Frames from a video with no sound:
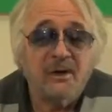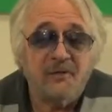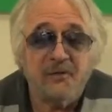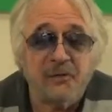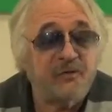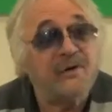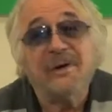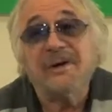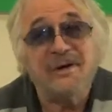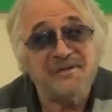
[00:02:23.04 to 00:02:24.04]

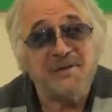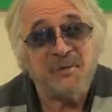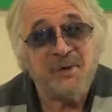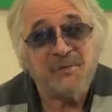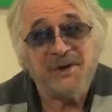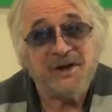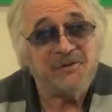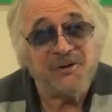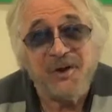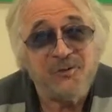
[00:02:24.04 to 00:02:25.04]
Unfortunately not signed by
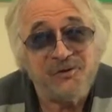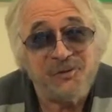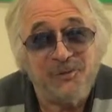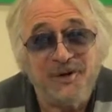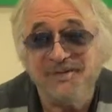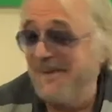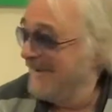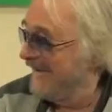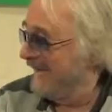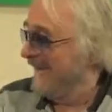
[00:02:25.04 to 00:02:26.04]
Patrick, I wish it
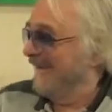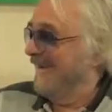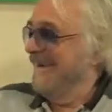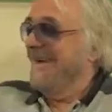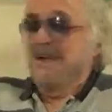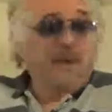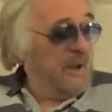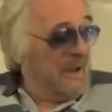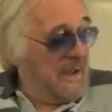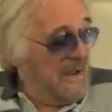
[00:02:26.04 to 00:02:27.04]
was.
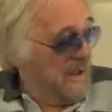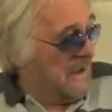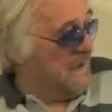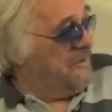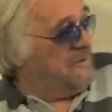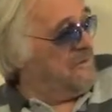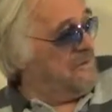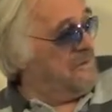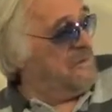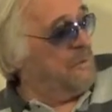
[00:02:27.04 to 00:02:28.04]
And
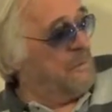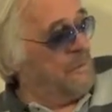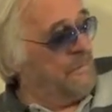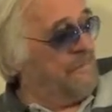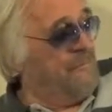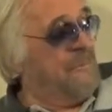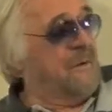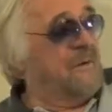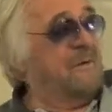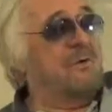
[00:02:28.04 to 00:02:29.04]

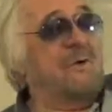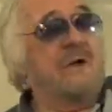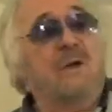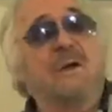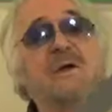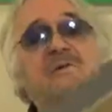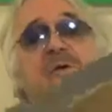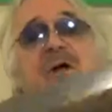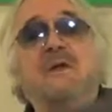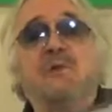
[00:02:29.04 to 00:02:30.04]
you get a
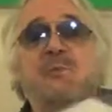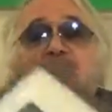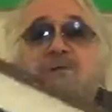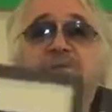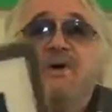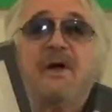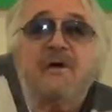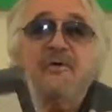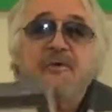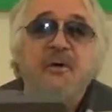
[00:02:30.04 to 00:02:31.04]
signed and
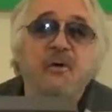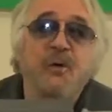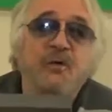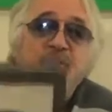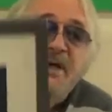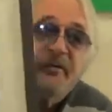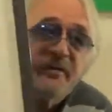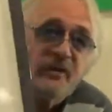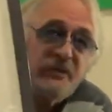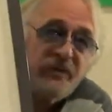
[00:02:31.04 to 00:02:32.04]
personalized photo of
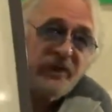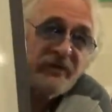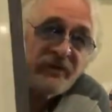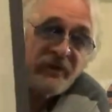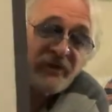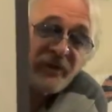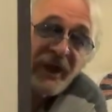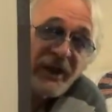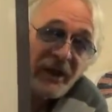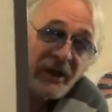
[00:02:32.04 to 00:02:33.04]
myself and Susan
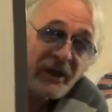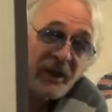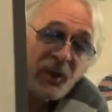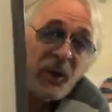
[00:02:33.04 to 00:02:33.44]
Leahy,